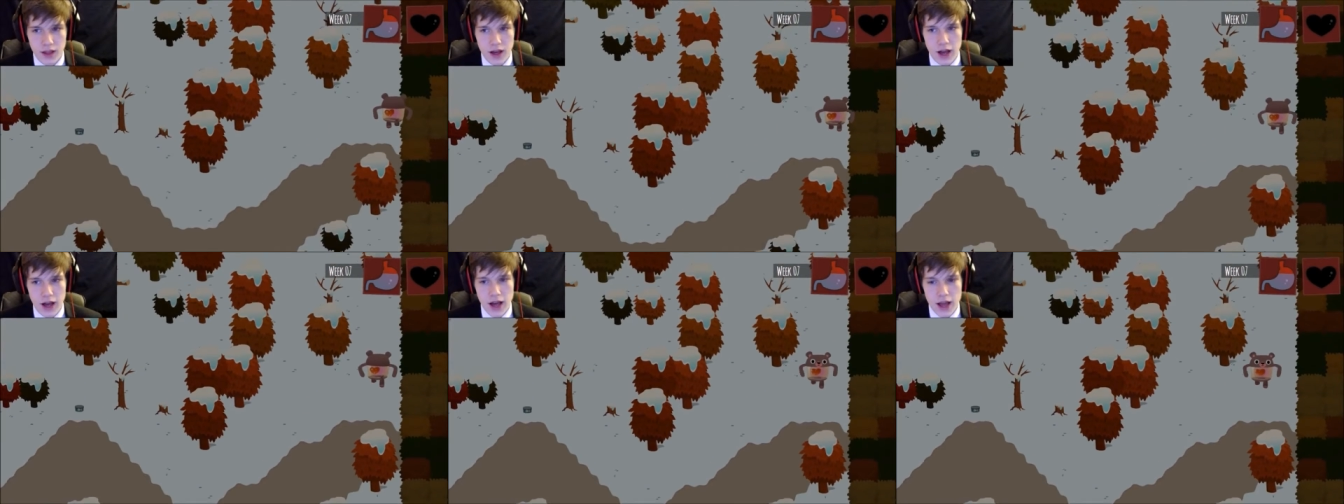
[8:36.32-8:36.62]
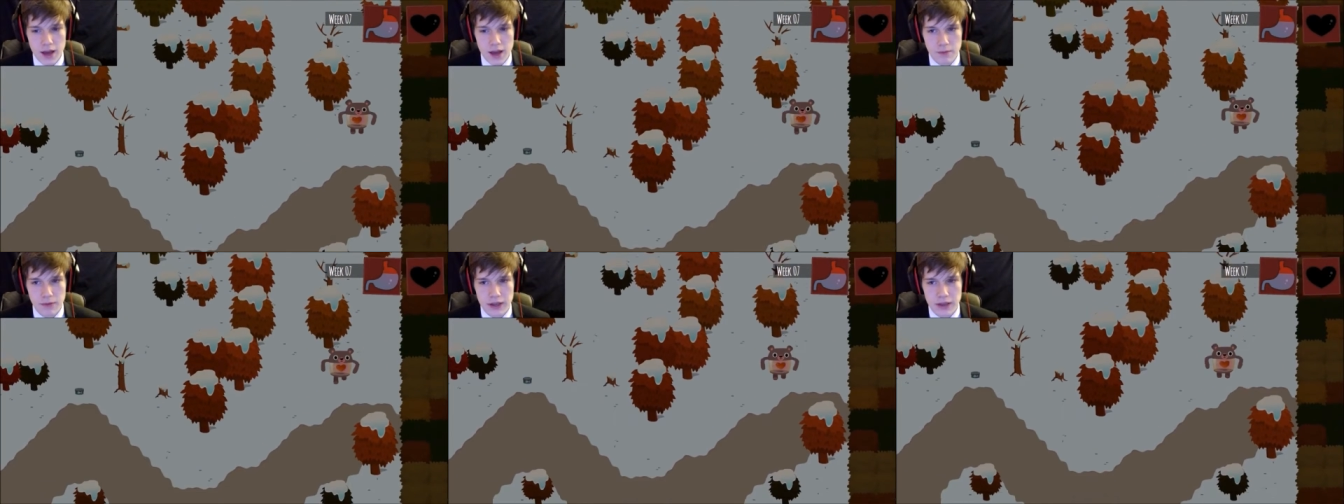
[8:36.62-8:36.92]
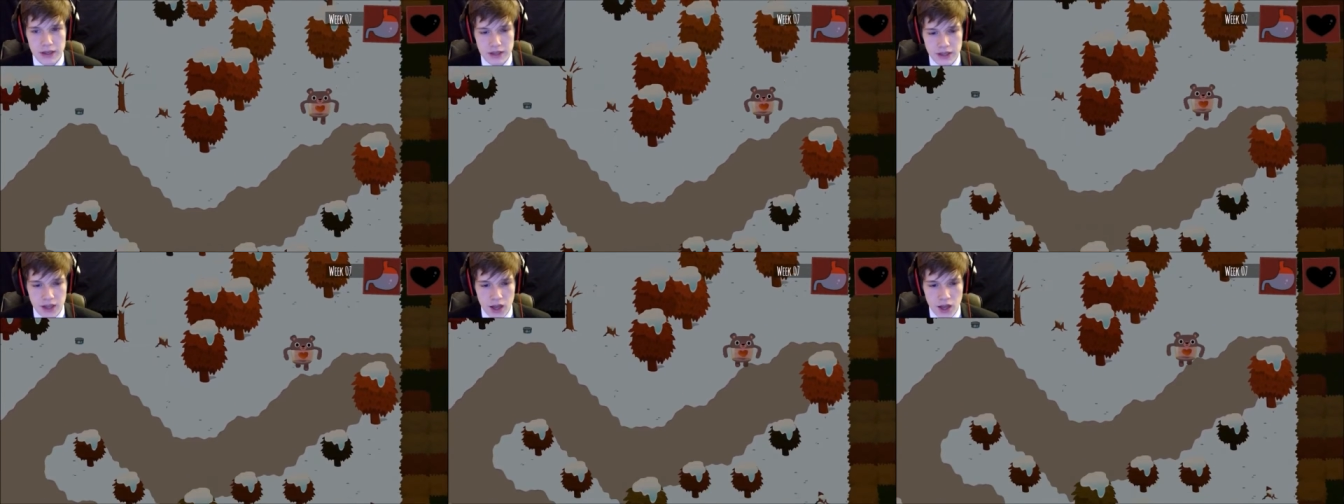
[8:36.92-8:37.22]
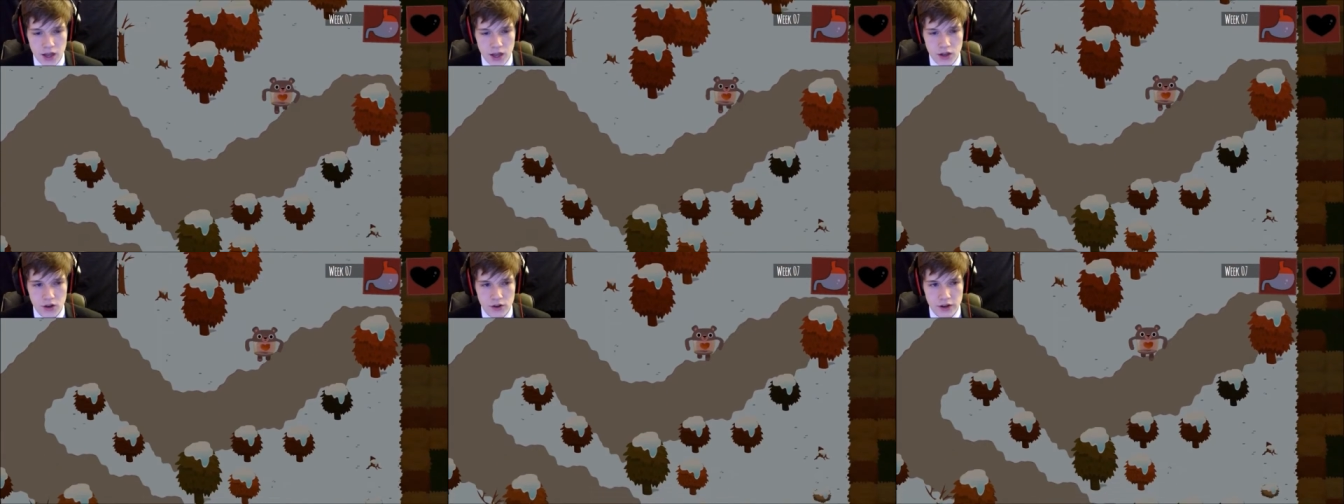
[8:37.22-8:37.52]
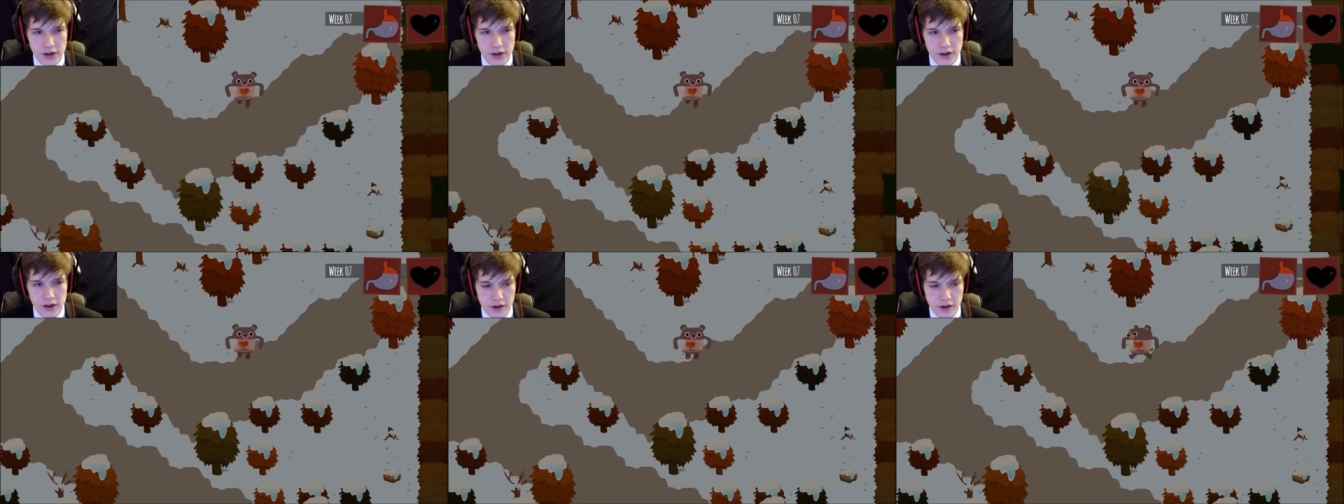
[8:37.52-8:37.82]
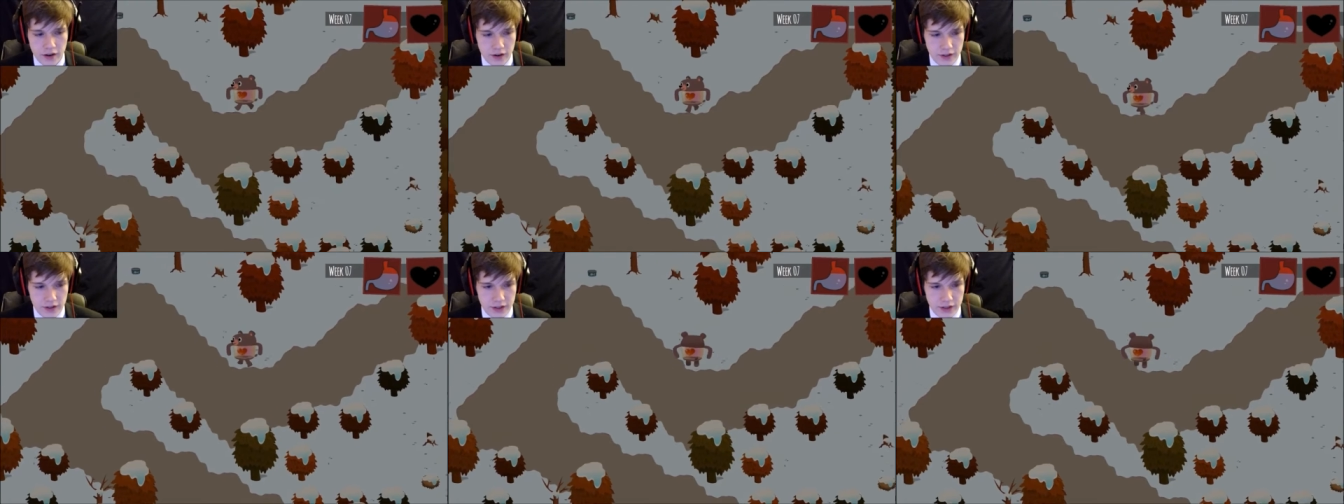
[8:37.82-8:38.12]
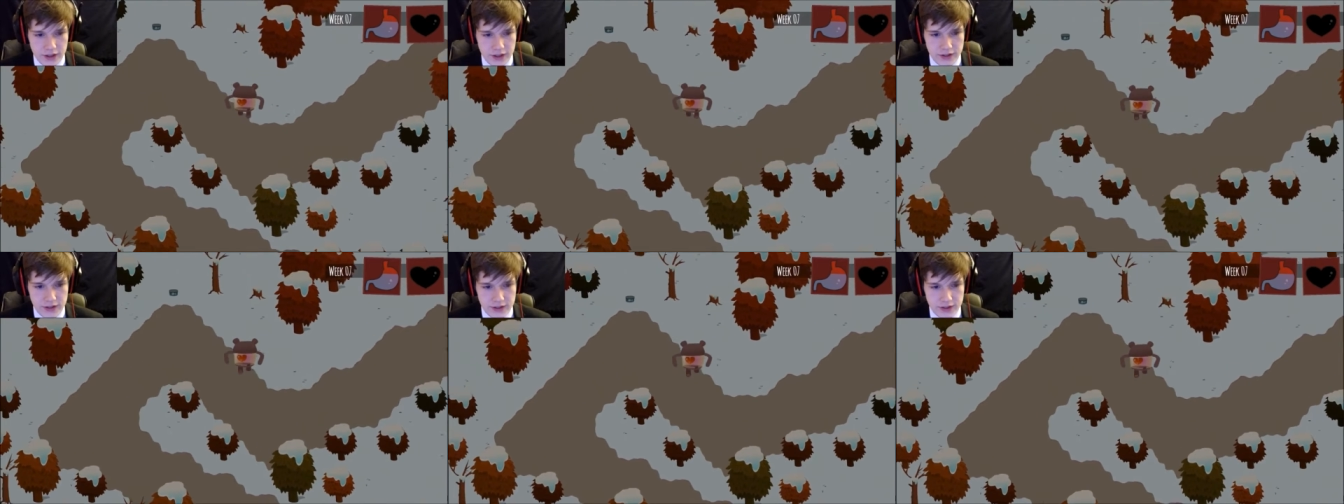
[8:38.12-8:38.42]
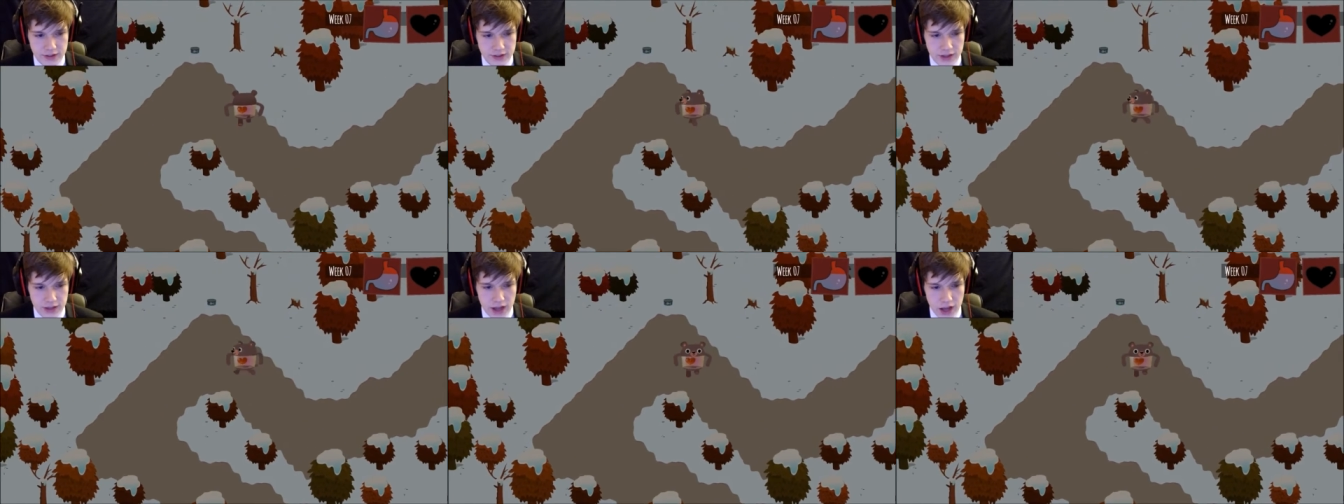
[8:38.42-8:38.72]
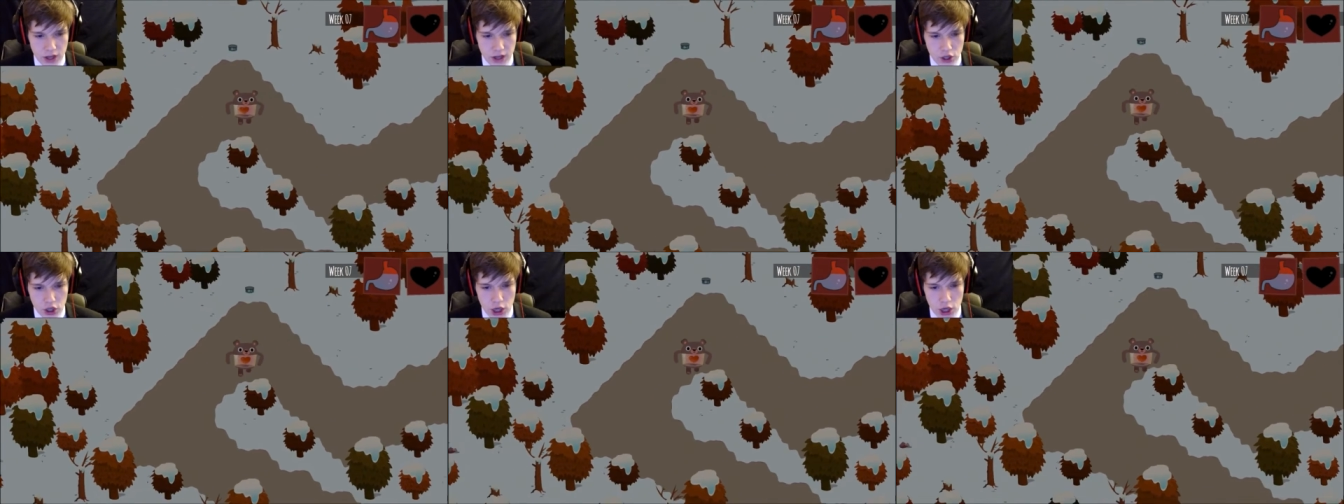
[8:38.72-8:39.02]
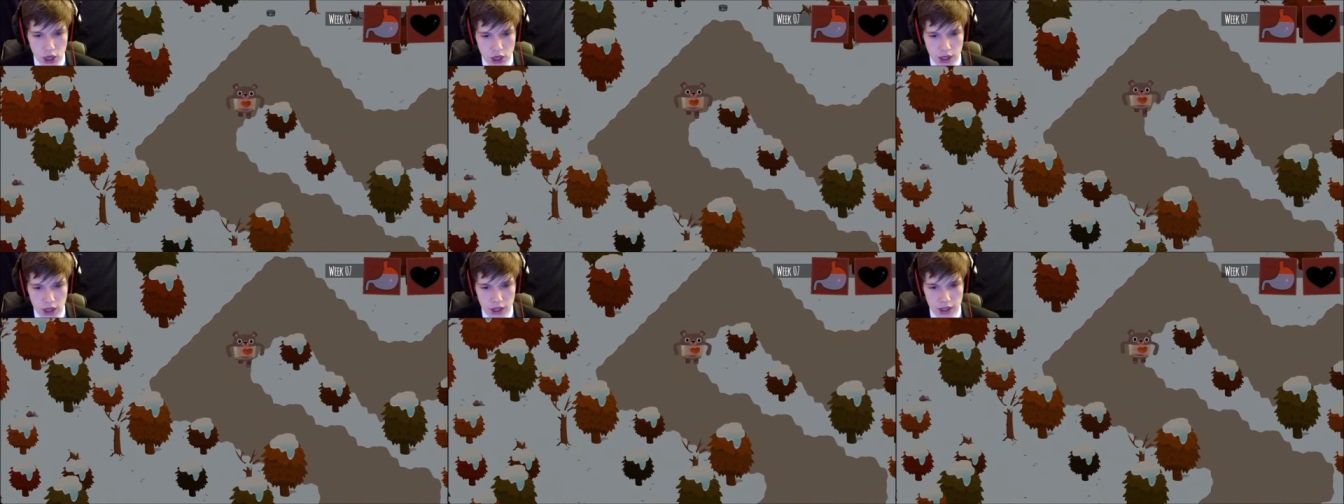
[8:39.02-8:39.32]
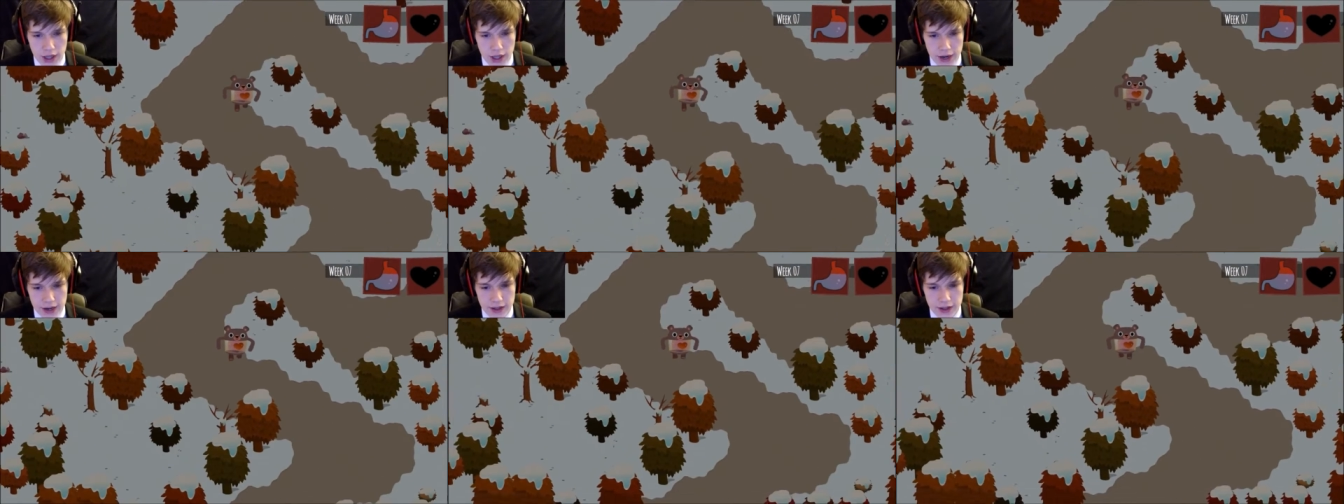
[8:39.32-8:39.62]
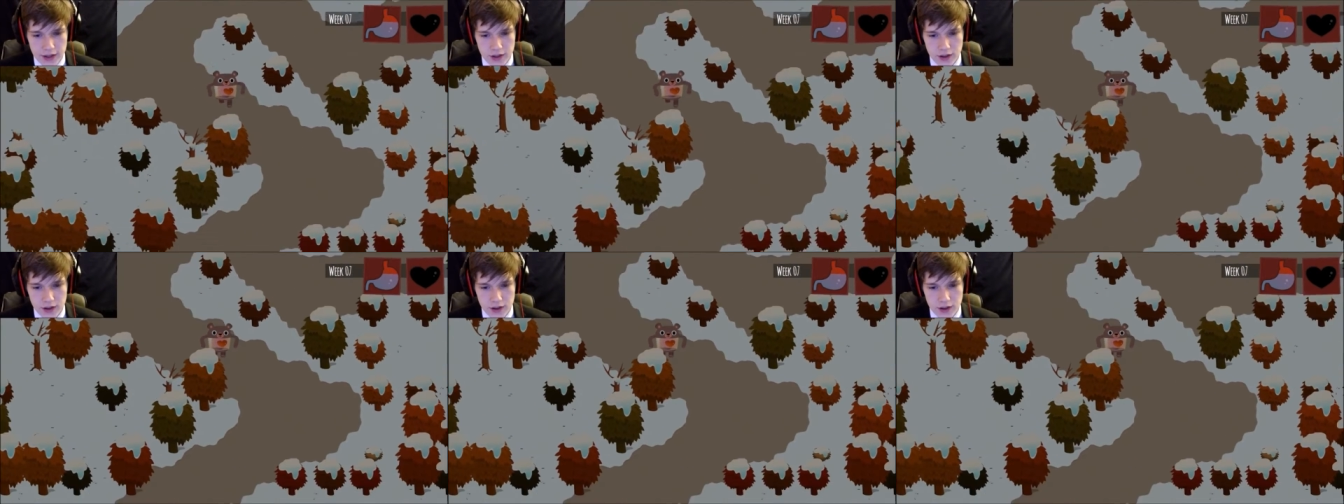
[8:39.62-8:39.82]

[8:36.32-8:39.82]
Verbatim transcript: I'm getting hungrier. This is not good.